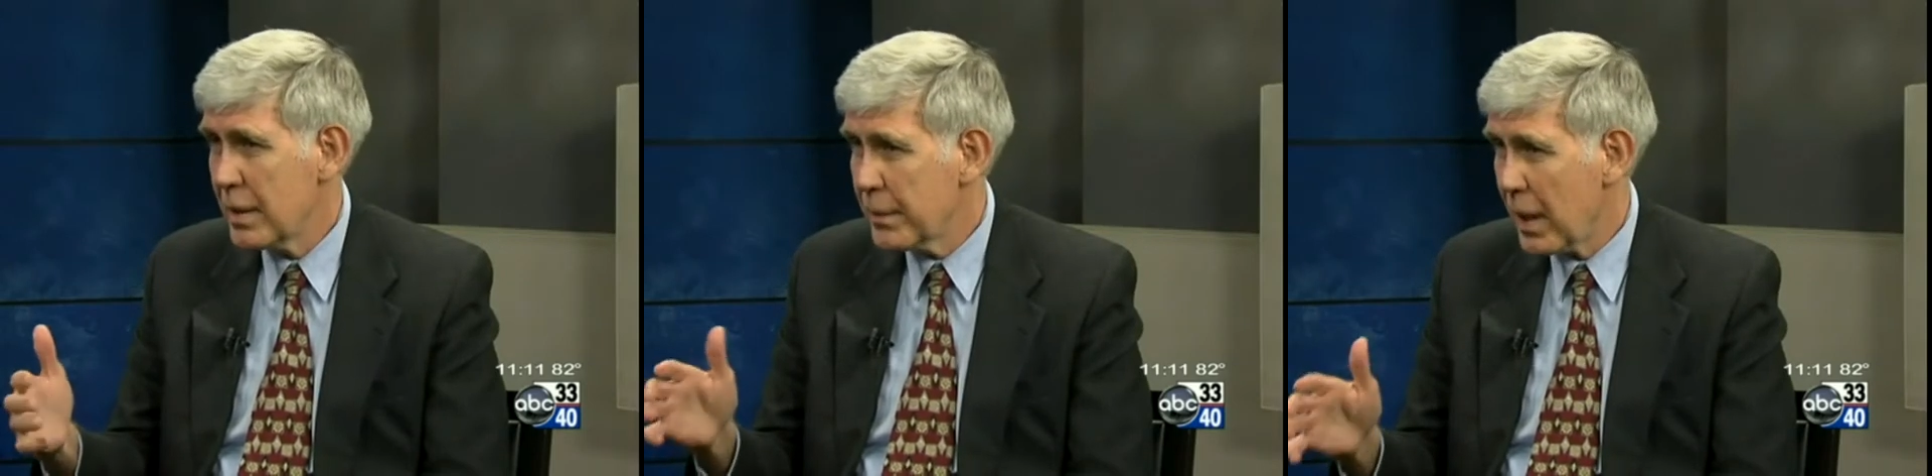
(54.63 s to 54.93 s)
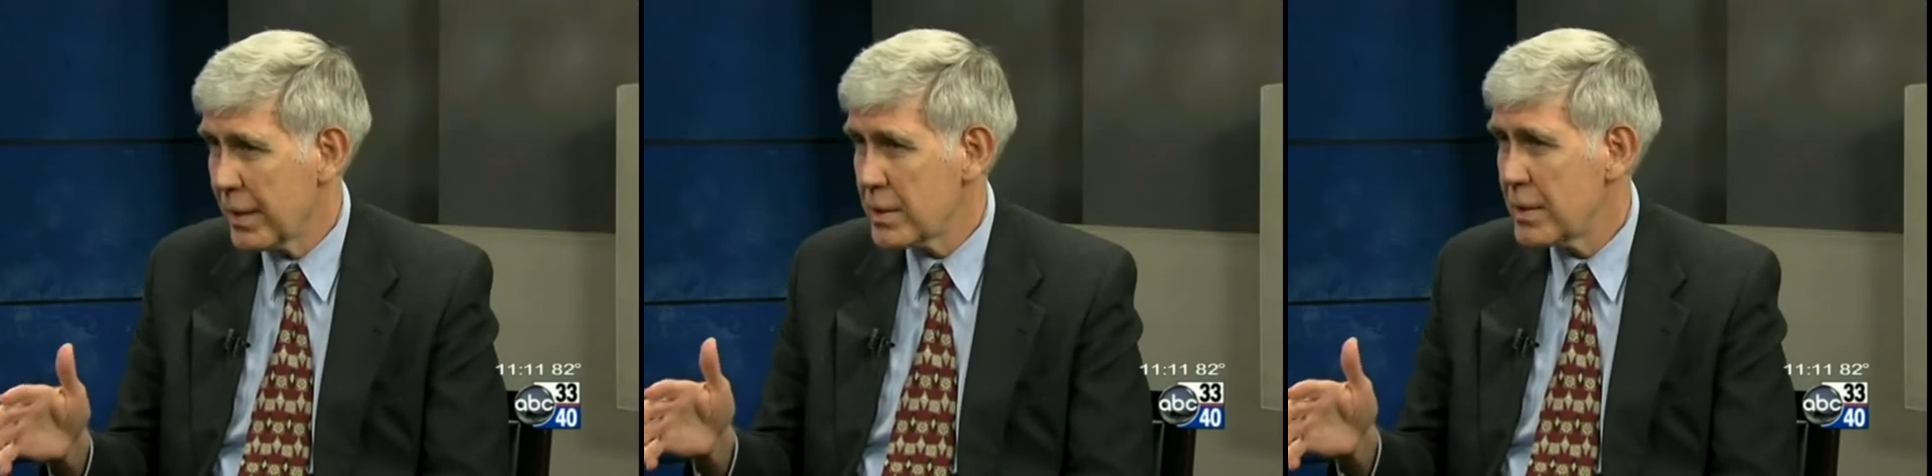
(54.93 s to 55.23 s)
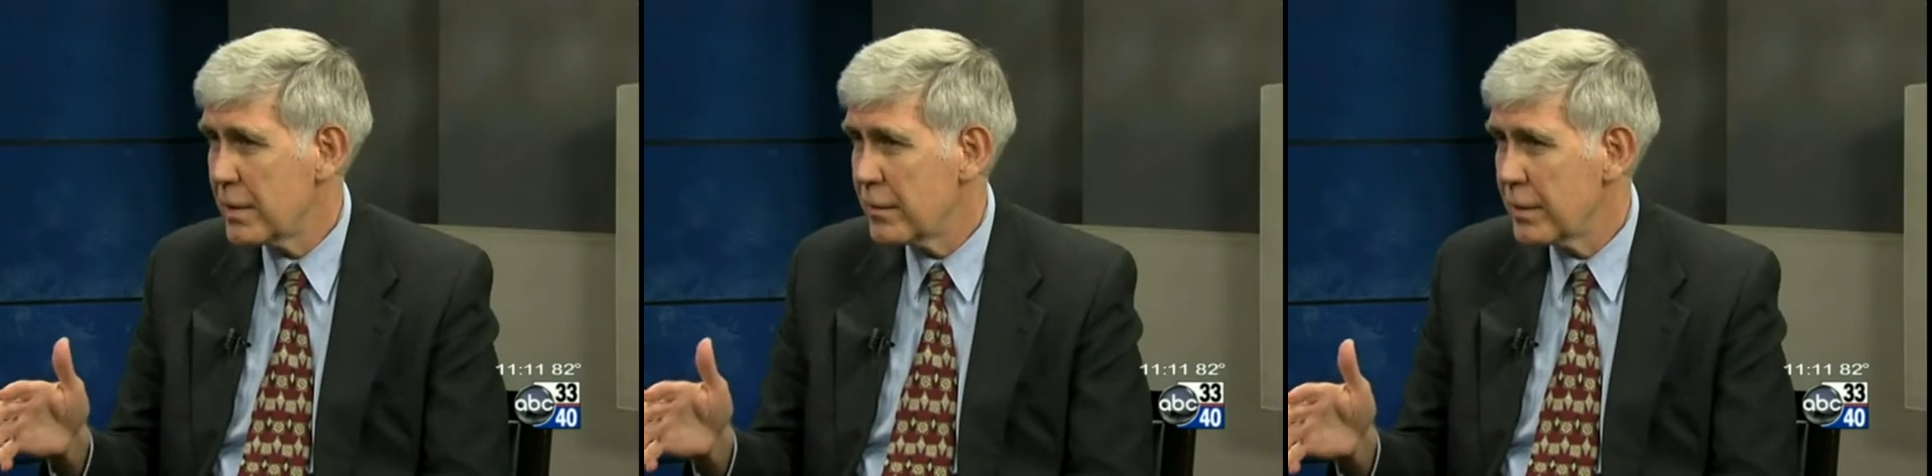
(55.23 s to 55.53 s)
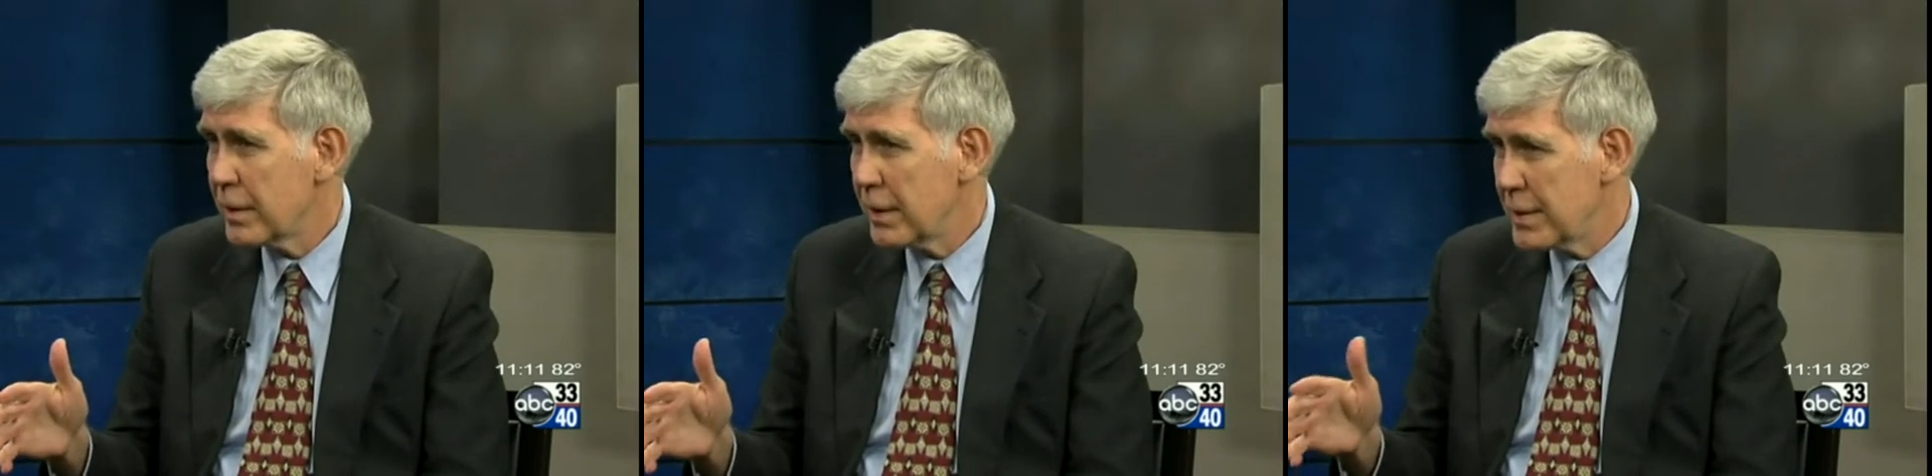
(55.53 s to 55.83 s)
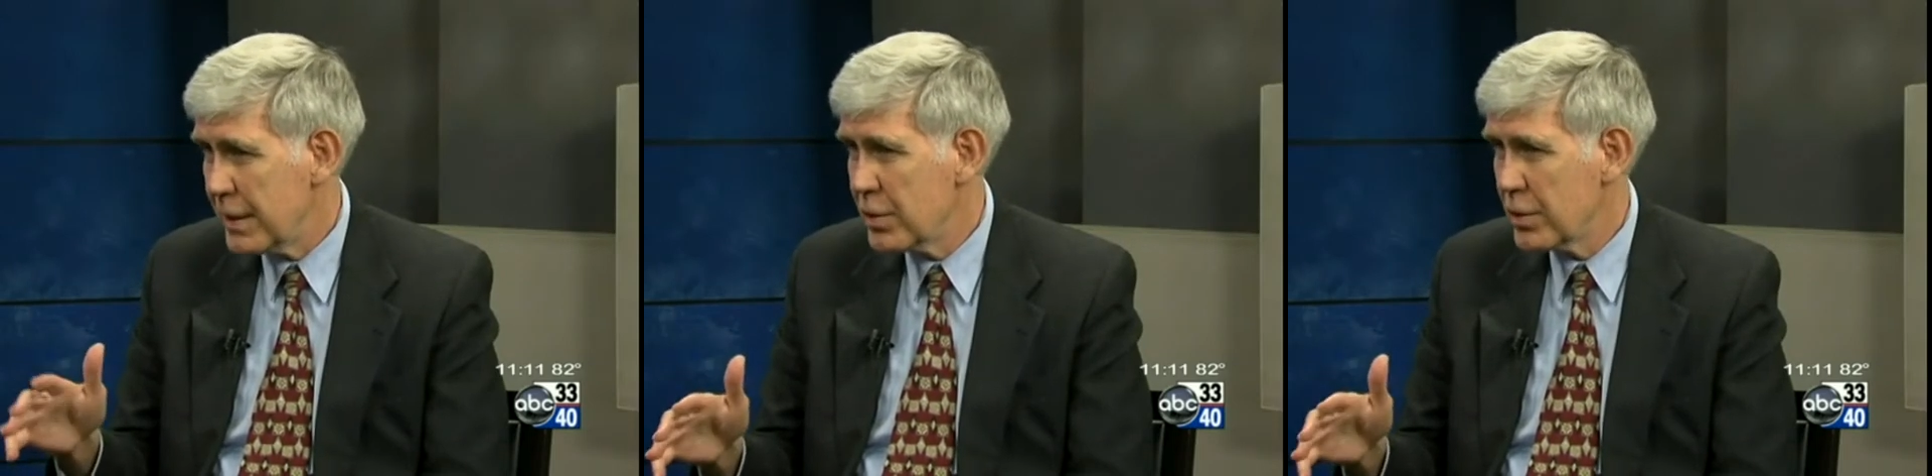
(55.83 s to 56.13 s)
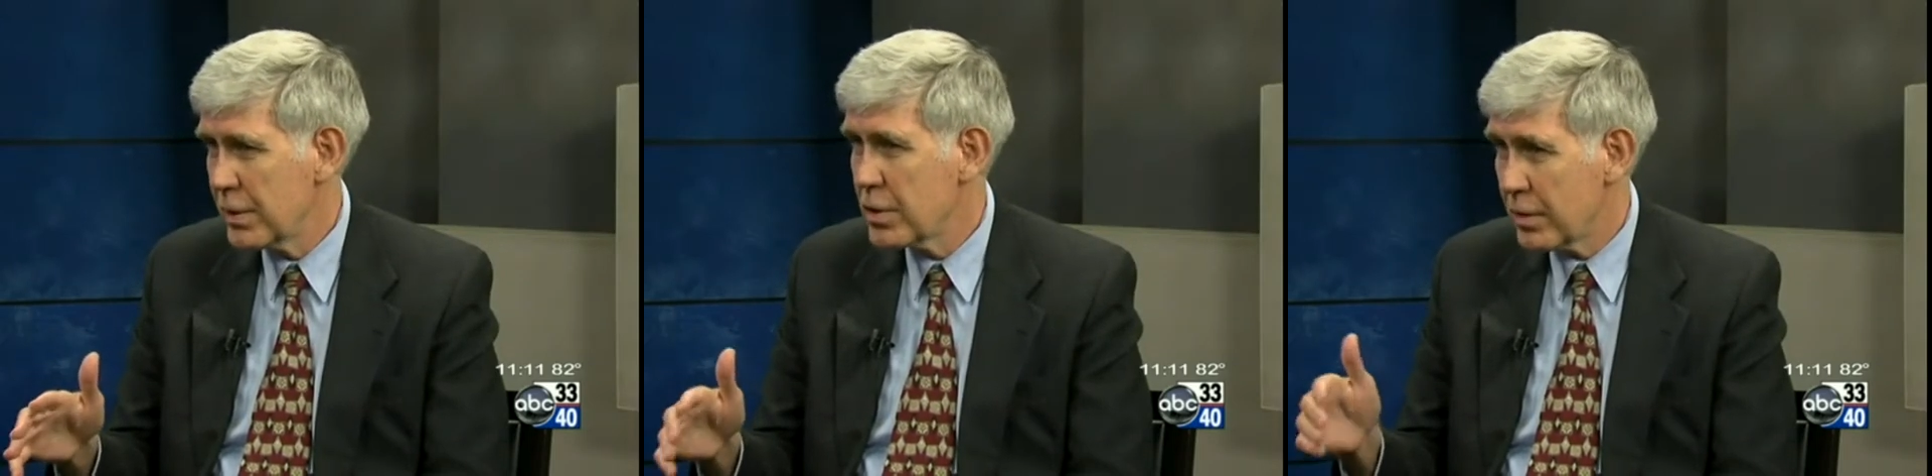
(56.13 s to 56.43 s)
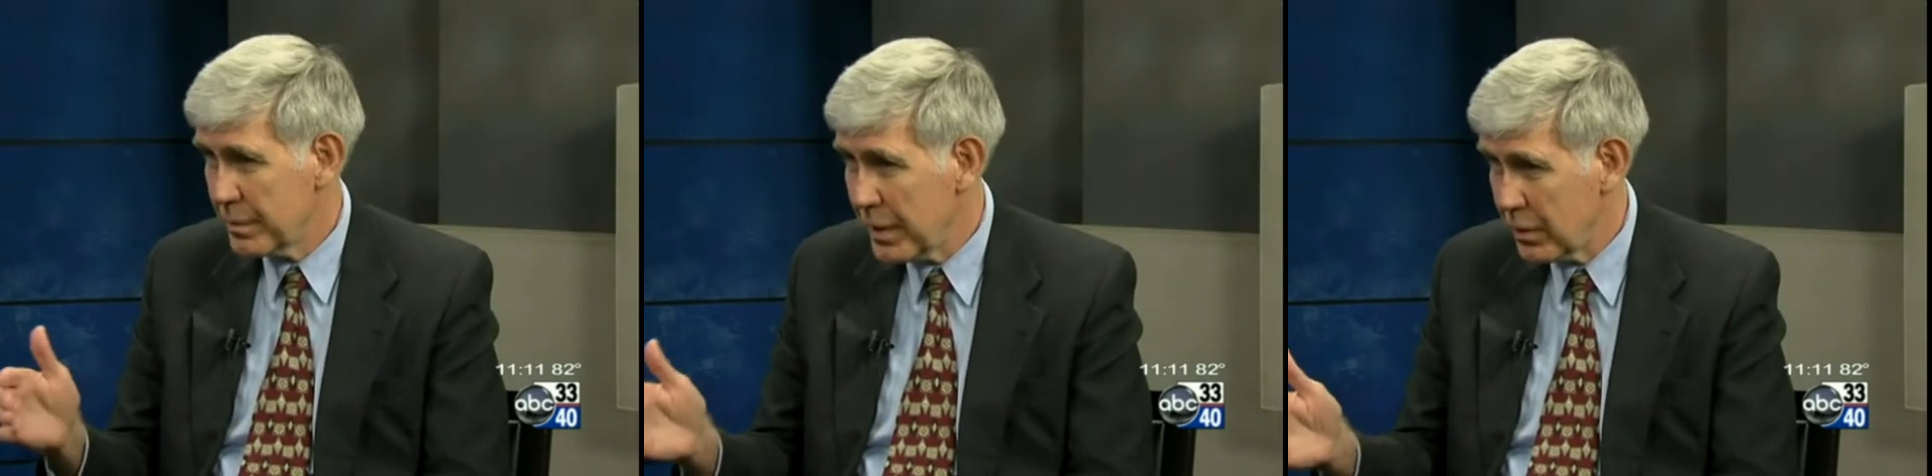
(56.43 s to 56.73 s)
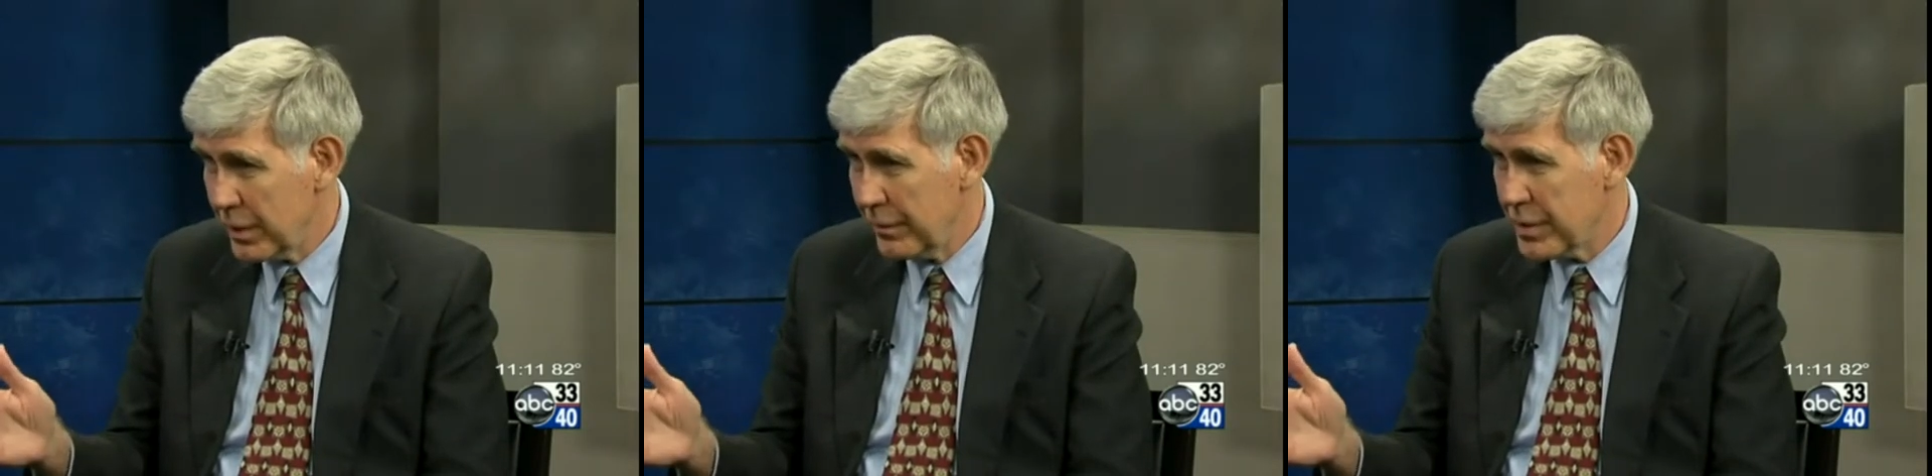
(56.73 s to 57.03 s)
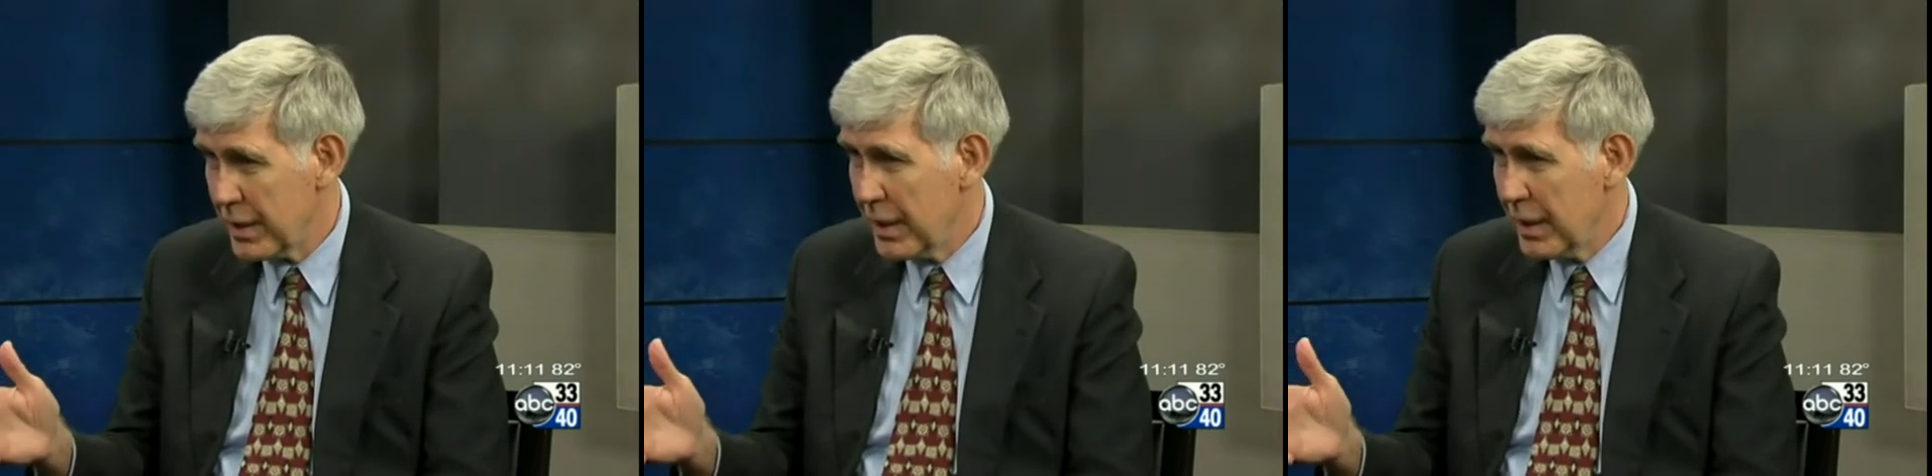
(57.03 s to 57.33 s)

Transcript: positive intentions or motives.